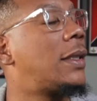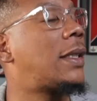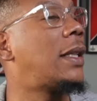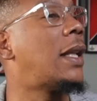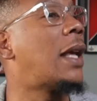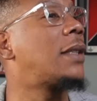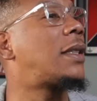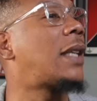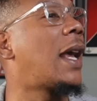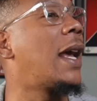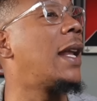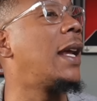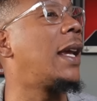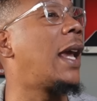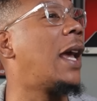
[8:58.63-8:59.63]
Now say
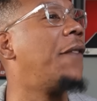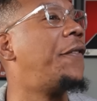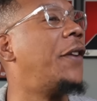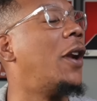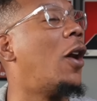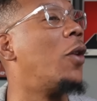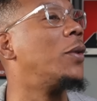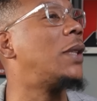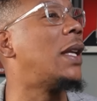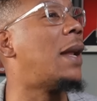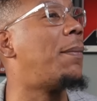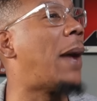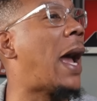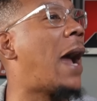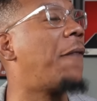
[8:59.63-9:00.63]
it again for those in the
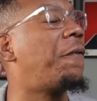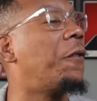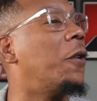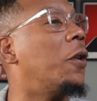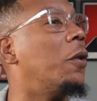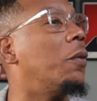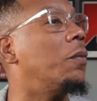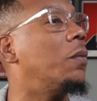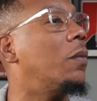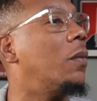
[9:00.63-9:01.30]
bathroom.